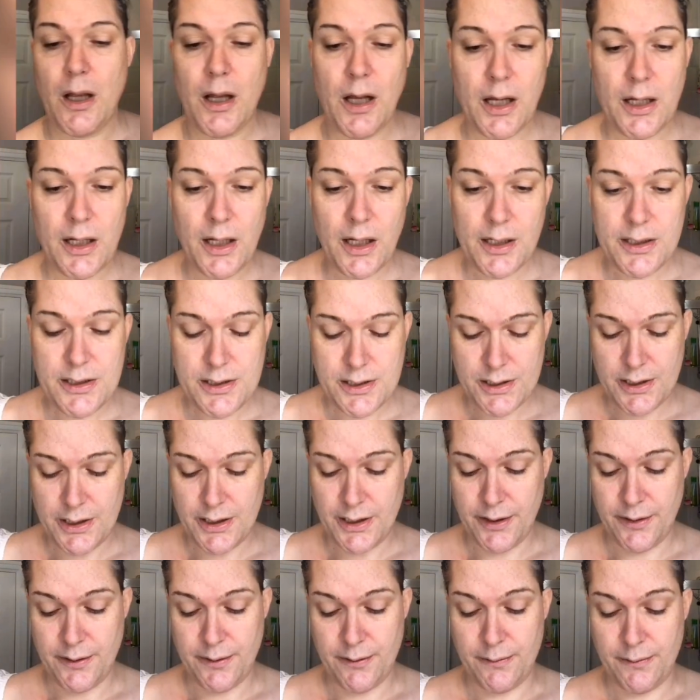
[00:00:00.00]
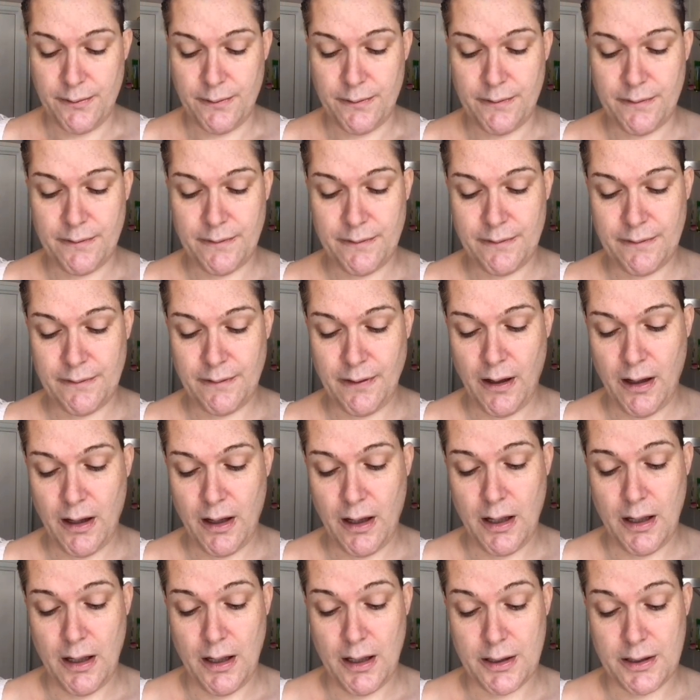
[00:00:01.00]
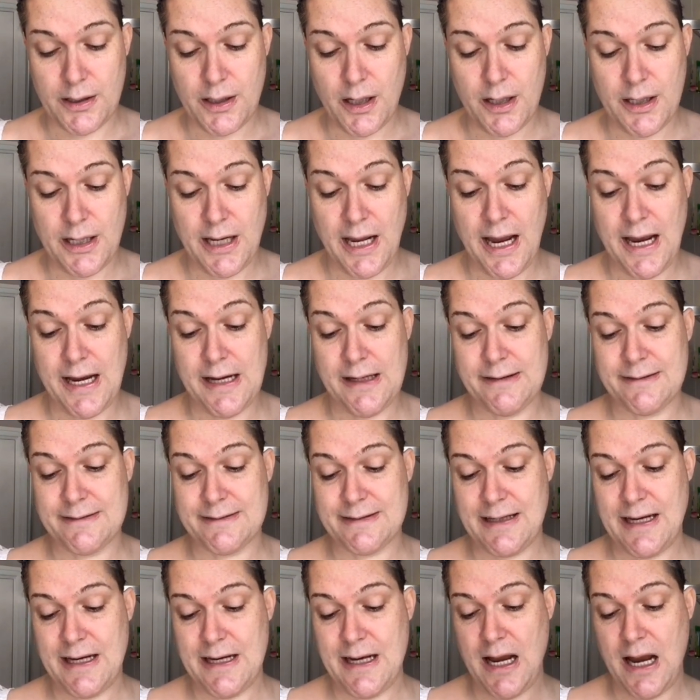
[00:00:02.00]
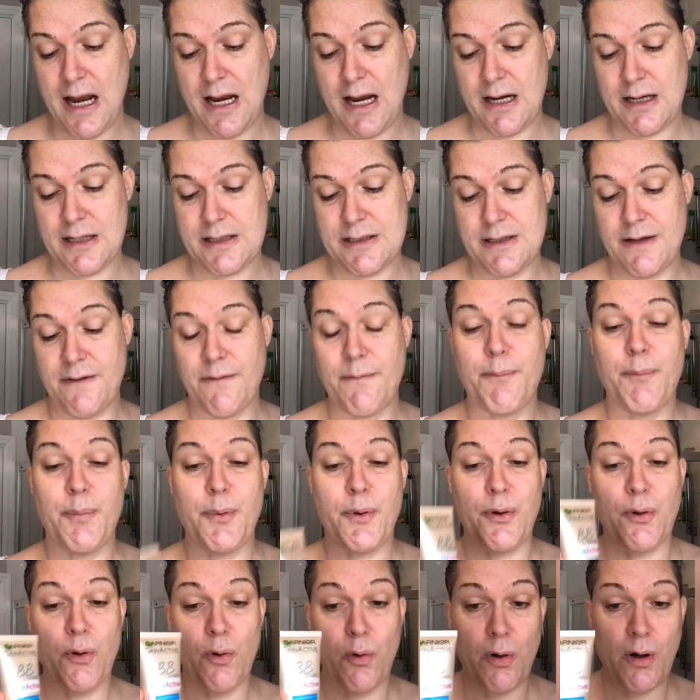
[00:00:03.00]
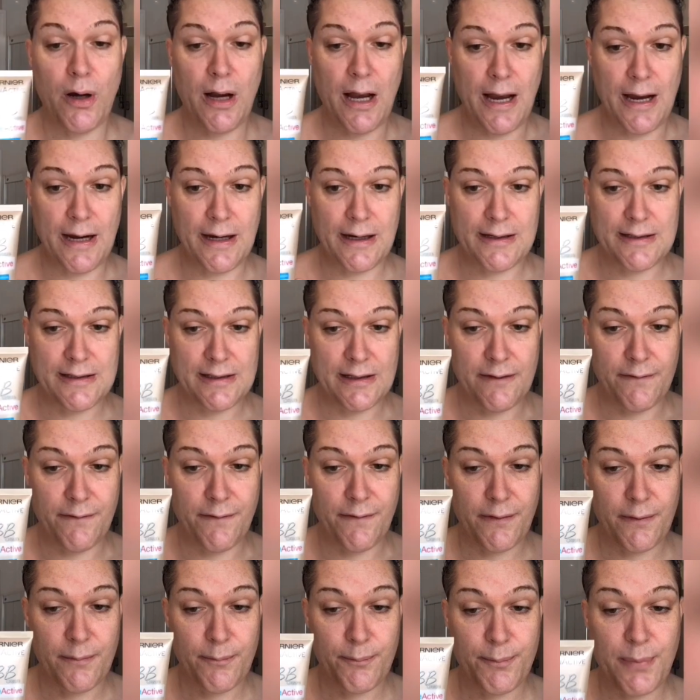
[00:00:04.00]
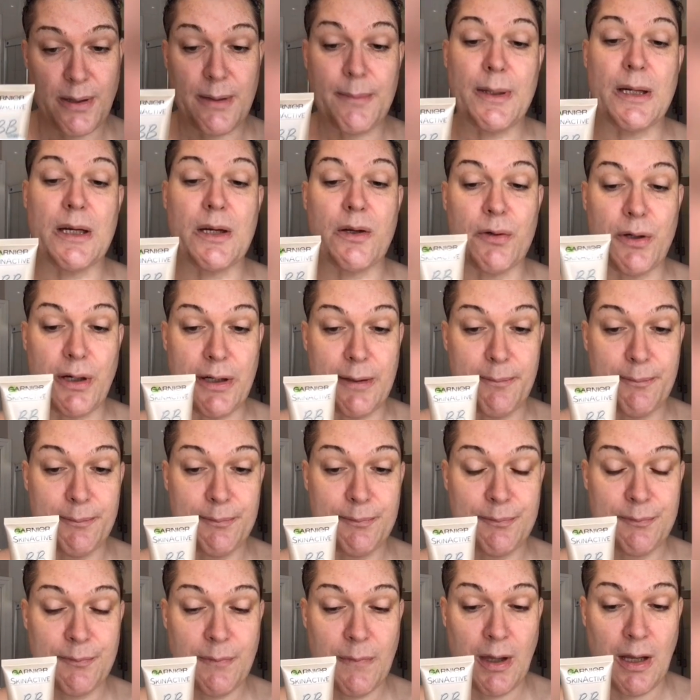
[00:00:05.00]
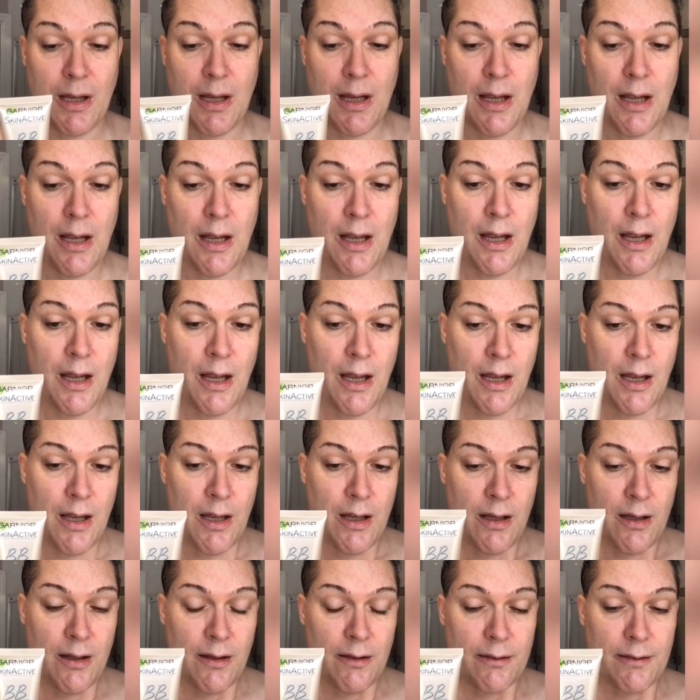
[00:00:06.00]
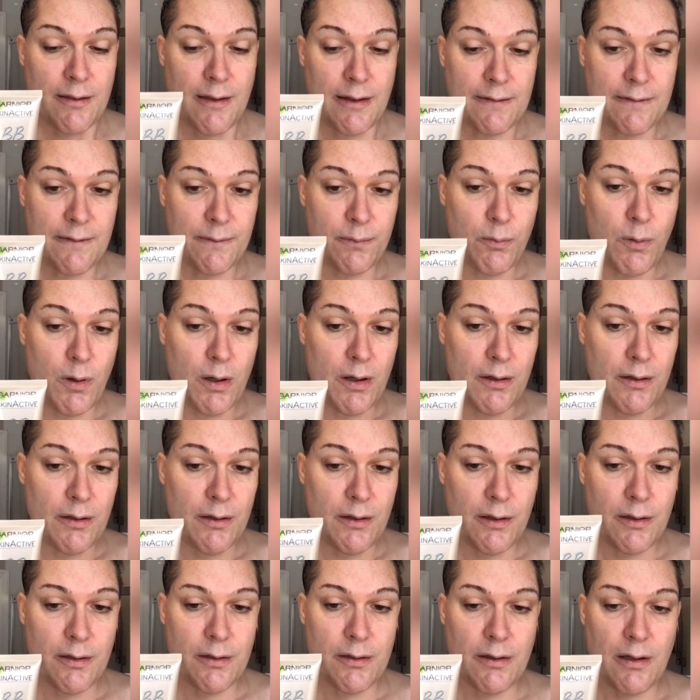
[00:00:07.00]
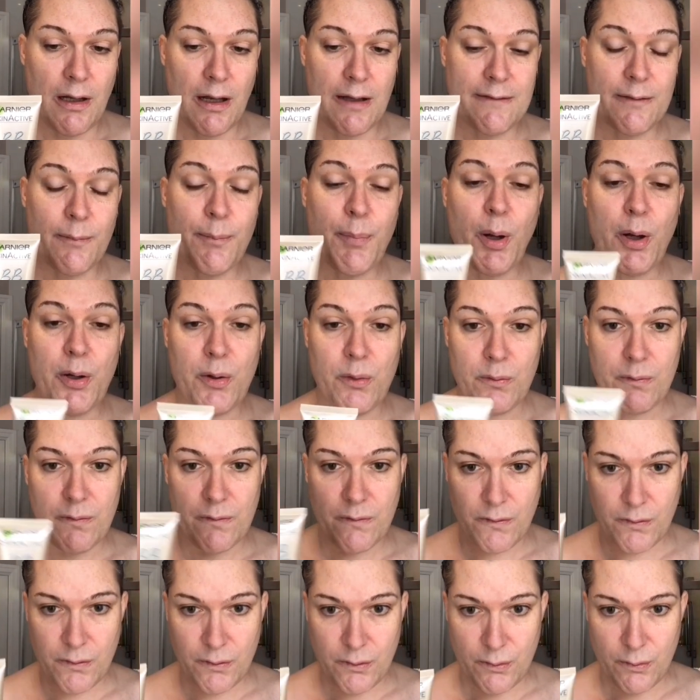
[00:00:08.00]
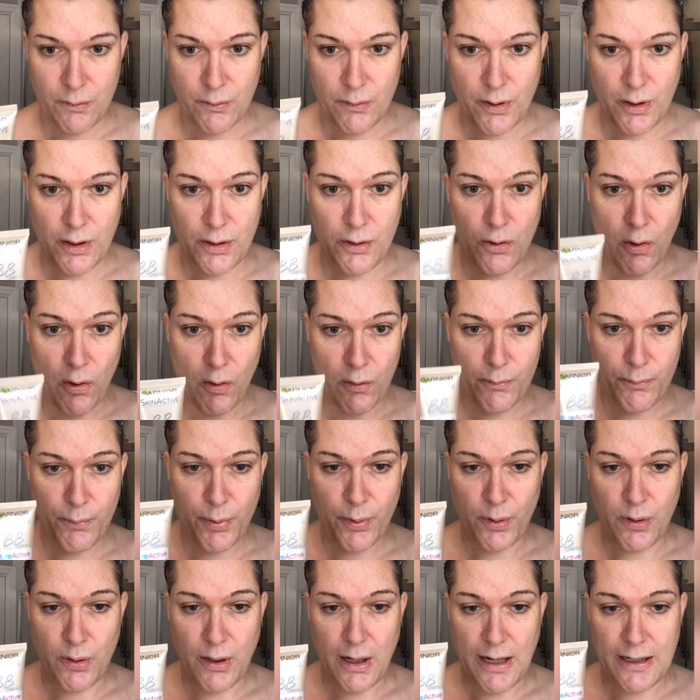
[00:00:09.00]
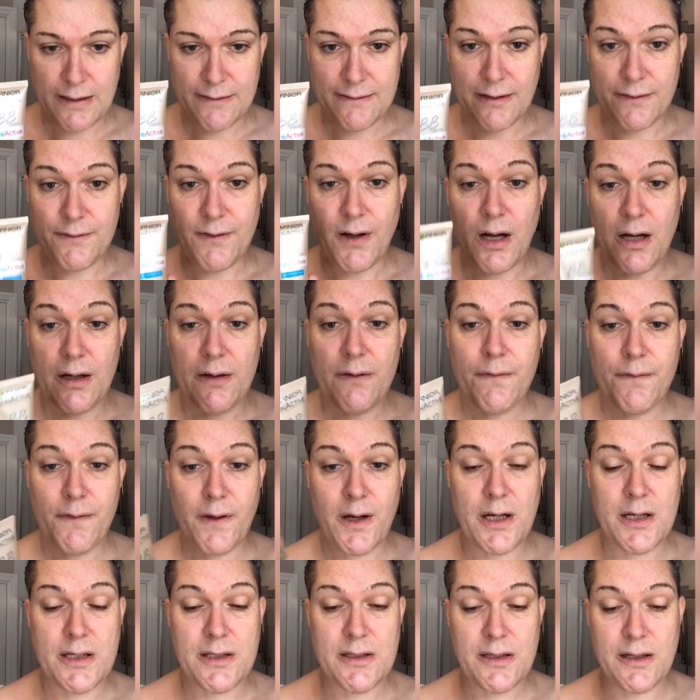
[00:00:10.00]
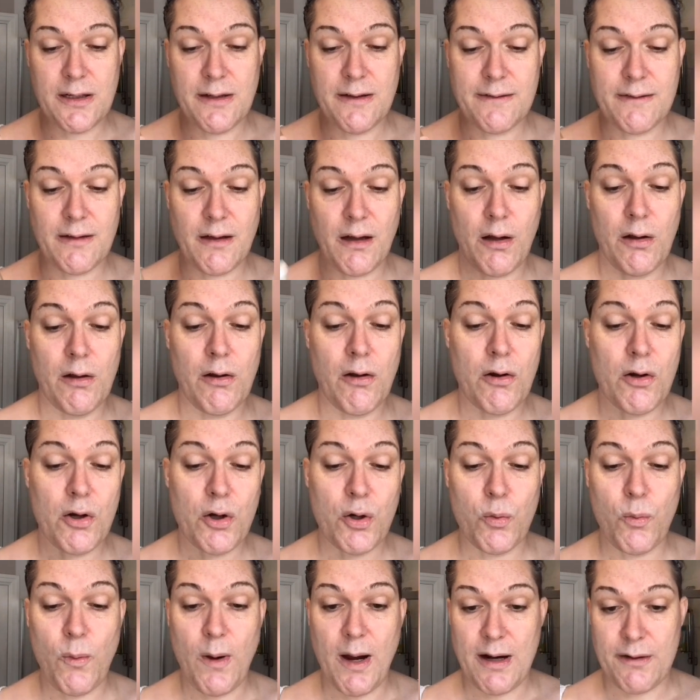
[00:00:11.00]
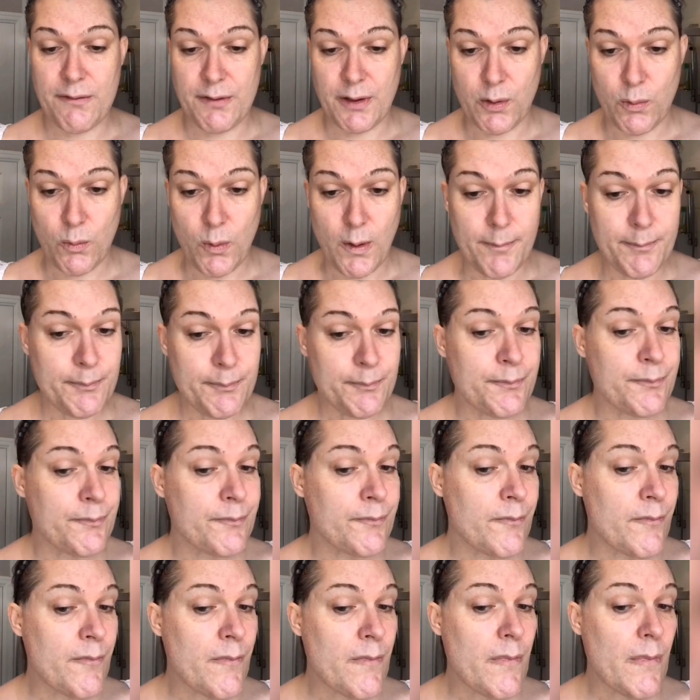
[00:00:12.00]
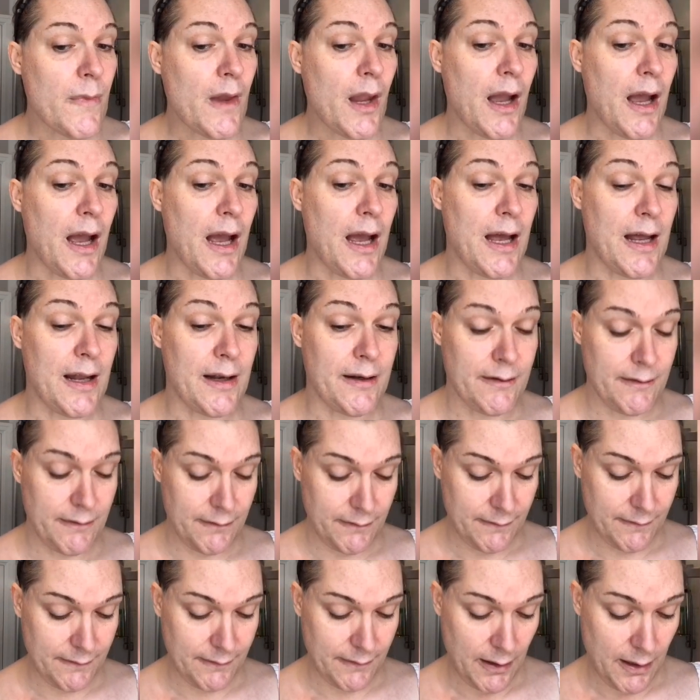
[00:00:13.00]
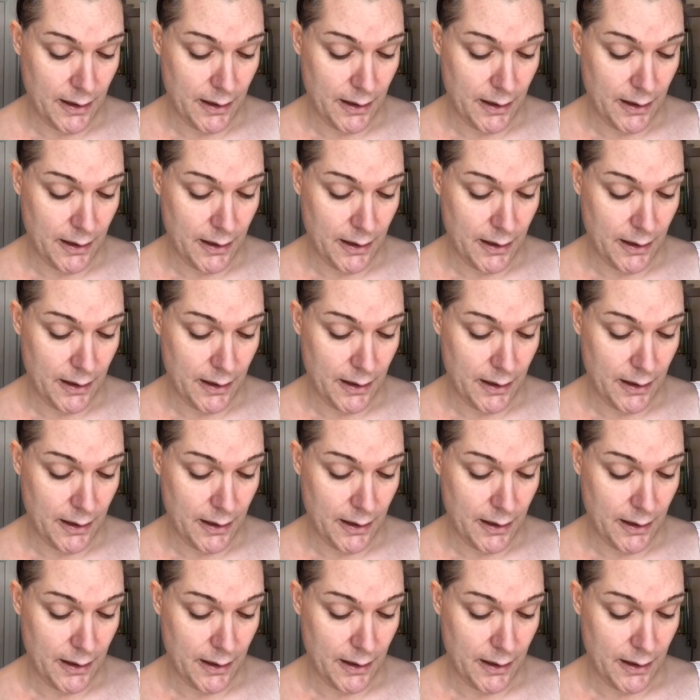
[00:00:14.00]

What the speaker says: I like to use Garnier Skin Active Pure Active BB Cream. This one, as opposed to the non-pure active, I find is a longer wearing one. And